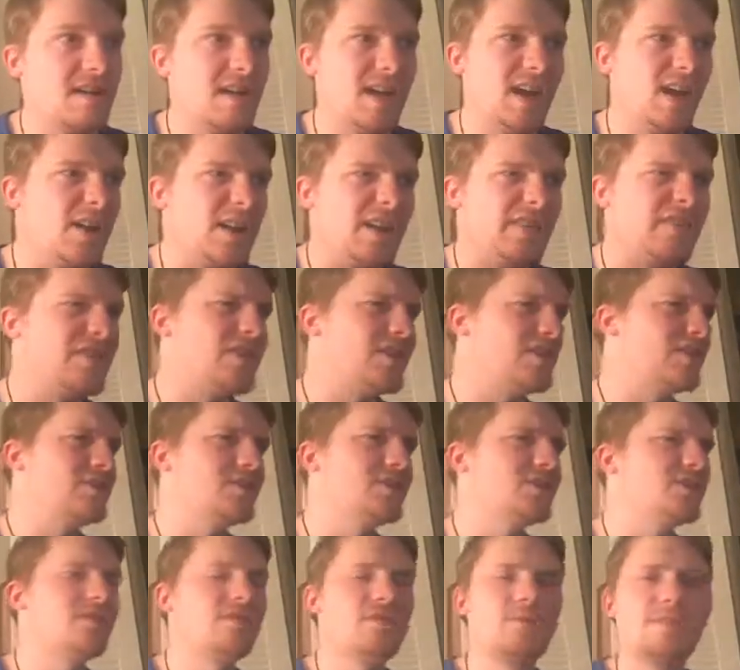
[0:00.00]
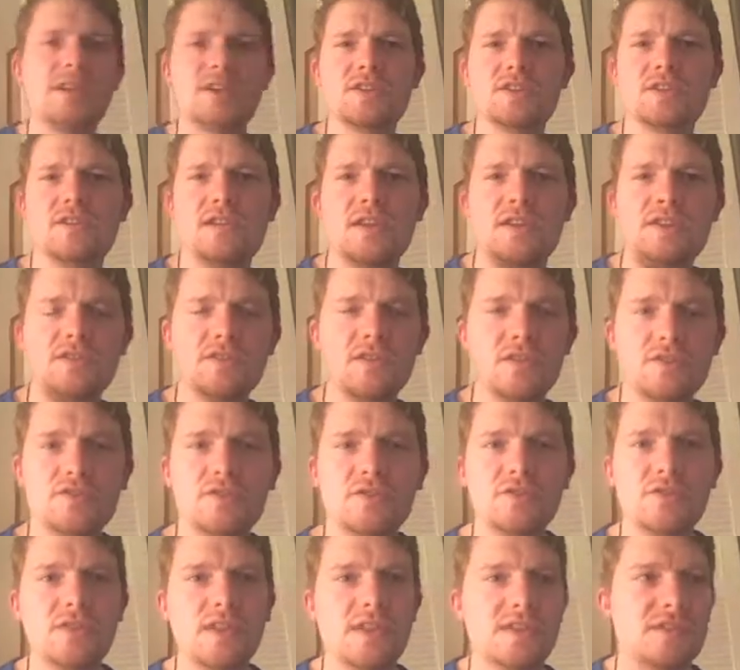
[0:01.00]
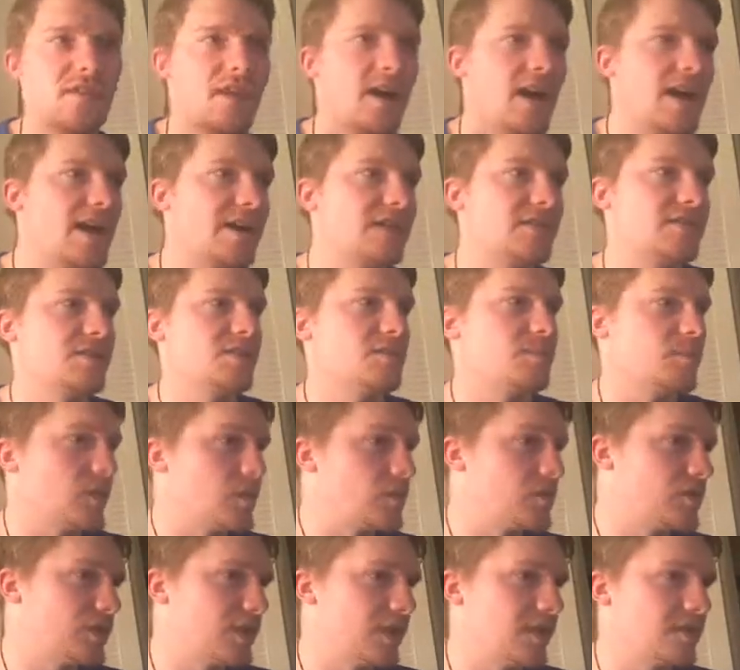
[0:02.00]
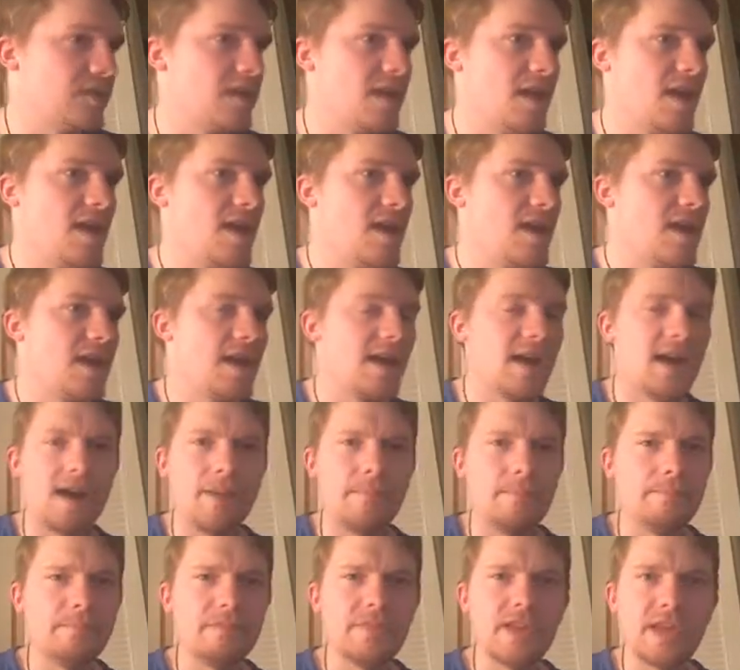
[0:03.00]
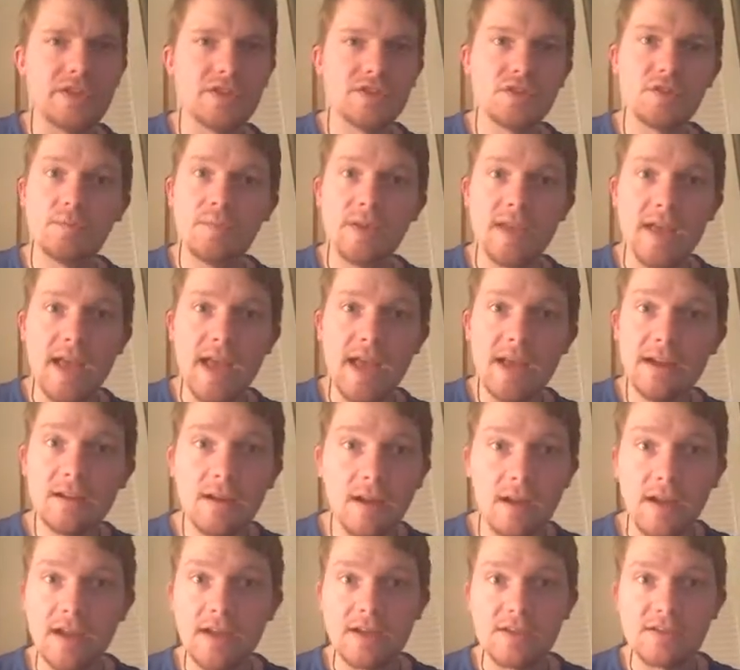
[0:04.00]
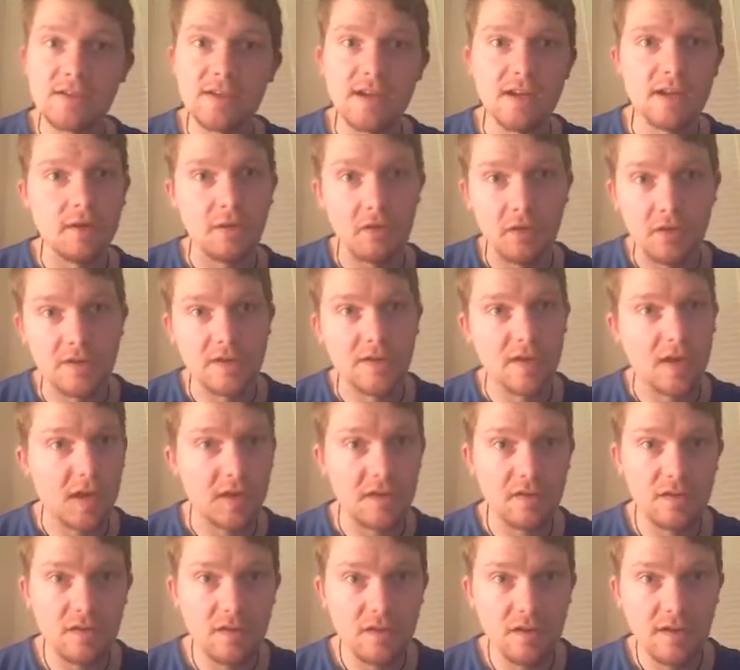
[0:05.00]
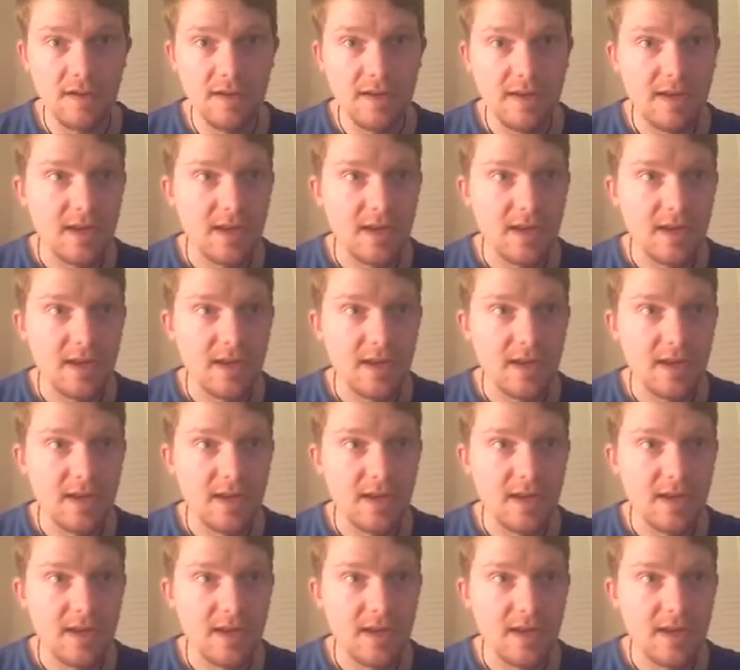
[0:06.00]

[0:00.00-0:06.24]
Now, if there is information that's not true, that's lies, that's bullshit, that should be analyzed and looked at.